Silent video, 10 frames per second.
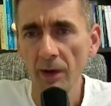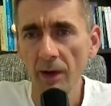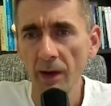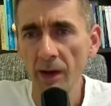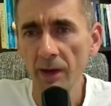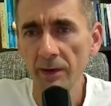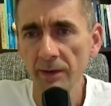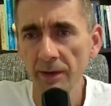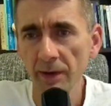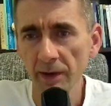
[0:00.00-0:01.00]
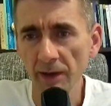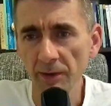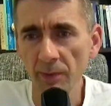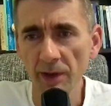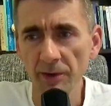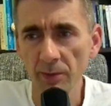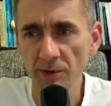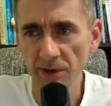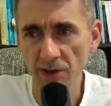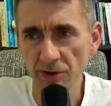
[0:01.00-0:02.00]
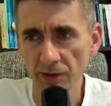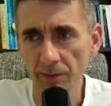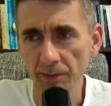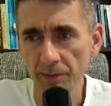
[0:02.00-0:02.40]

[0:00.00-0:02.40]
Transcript: and got a better position.